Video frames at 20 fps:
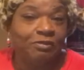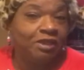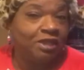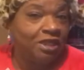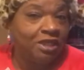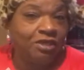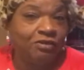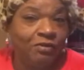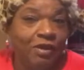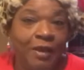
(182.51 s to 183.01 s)
But
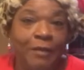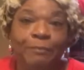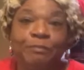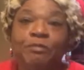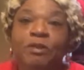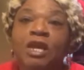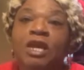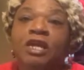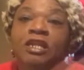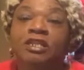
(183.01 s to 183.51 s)
anyway,
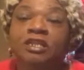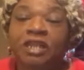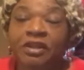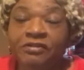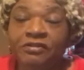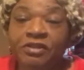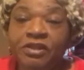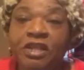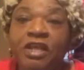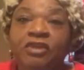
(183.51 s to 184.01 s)

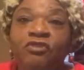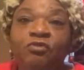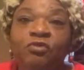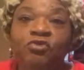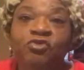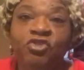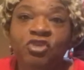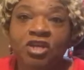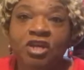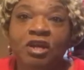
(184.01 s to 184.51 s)
nevertheless,
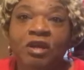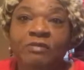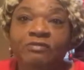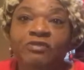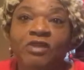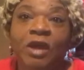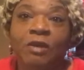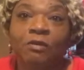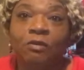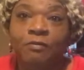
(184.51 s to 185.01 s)
when she
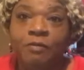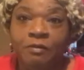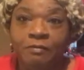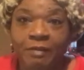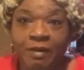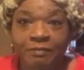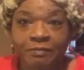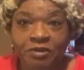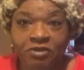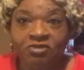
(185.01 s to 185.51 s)
comes, I will put
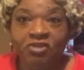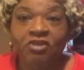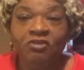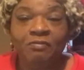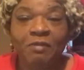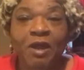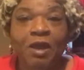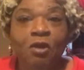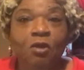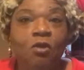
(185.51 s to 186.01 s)
my
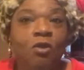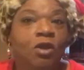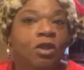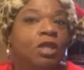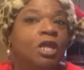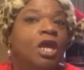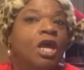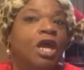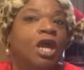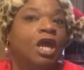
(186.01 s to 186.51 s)
PJs back on.
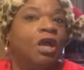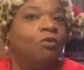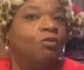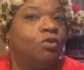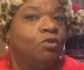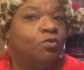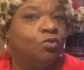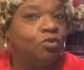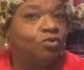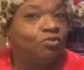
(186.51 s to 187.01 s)
And
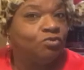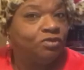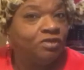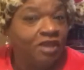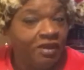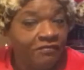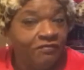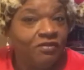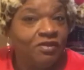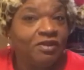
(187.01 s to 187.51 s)
we will
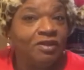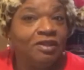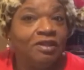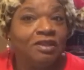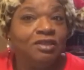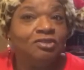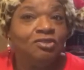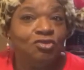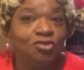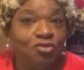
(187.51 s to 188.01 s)

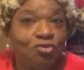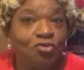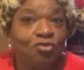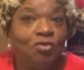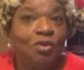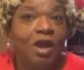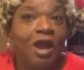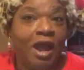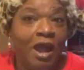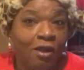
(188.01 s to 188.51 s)
definitely
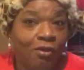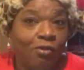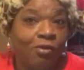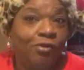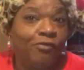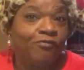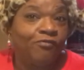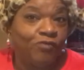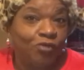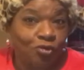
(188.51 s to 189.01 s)
do
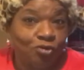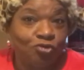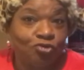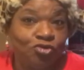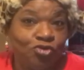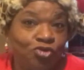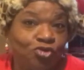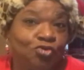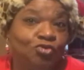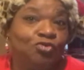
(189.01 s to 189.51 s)
our photo
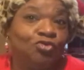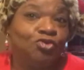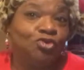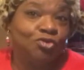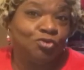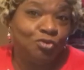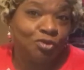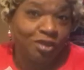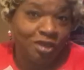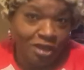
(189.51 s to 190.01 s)
shoot
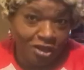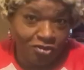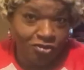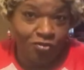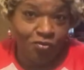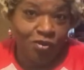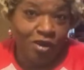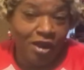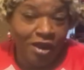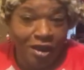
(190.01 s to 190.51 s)

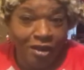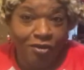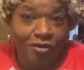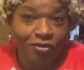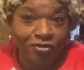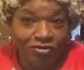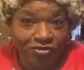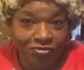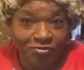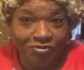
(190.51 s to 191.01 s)
together with our
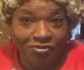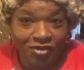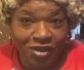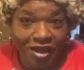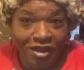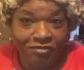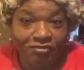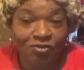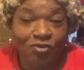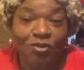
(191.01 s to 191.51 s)
Christmas
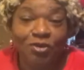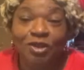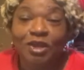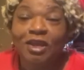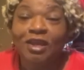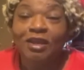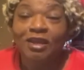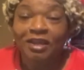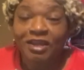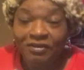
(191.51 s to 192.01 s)
hats on,
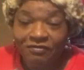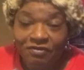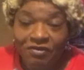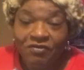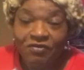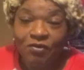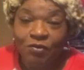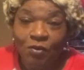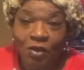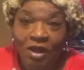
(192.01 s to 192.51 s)
even
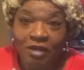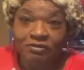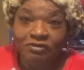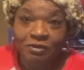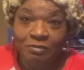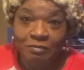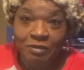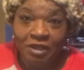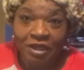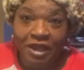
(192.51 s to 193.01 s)
if it winds
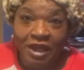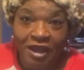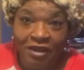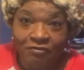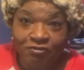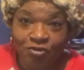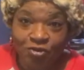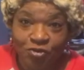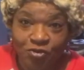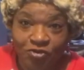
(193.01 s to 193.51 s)
up being
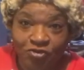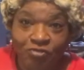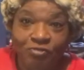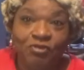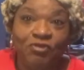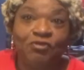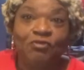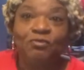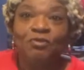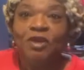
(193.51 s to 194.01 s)
after
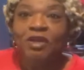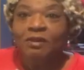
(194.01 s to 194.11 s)
Christmas.